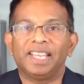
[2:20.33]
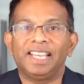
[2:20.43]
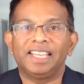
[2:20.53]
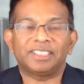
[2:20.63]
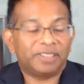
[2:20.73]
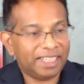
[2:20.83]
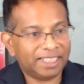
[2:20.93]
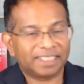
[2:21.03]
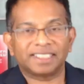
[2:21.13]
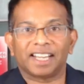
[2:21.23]
So he
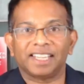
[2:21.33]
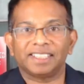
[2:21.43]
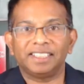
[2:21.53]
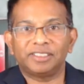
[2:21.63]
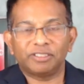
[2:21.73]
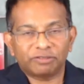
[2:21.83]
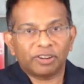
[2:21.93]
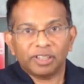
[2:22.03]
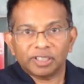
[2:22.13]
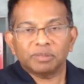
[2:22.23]
decided to
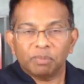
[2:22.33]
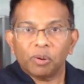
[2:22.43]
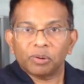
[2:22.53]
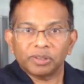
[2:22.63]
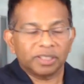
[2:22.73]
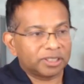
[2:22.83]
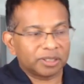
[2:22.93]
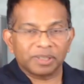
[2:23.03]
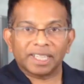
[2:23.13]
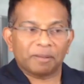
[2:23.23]
focus more on the
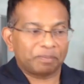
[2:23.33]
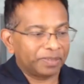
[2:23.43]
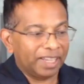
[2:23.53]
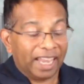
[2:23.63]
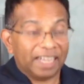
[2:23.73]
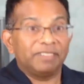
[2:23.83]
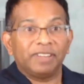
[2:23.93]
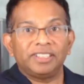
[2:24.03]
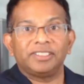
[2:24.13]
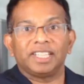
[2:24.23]
chewing gum, and
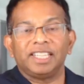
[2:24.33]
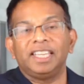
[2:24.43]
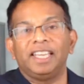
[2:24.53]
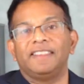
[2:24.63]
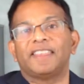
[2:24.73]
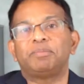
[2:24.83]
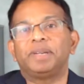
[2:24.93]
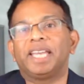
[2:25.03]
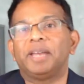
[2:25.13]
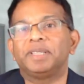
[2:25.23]
eventually that
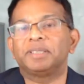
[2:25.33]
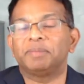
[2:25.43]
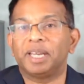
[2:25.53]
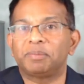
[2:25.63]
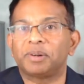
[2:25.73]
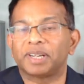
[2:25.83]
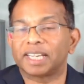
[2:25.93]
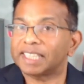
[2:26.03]
became his main product.